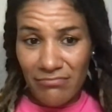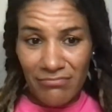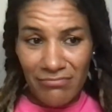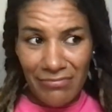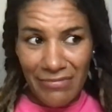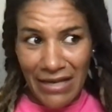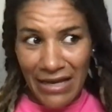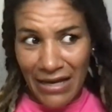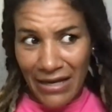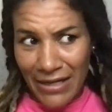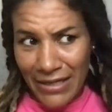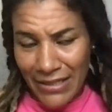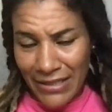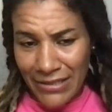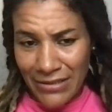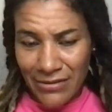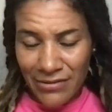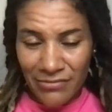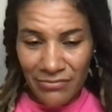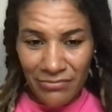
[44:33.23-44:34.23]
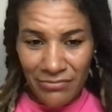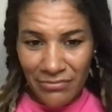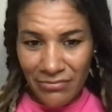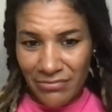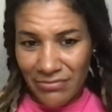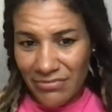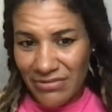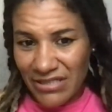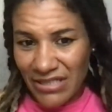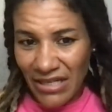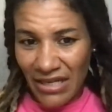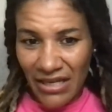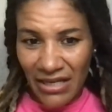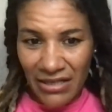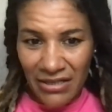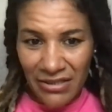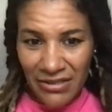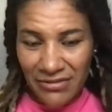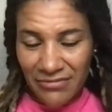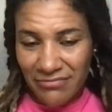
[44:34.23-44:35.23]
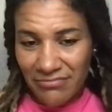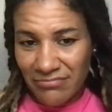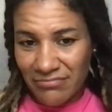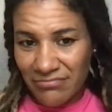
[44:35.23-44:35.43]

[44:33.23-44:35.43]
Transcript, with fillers: nine ten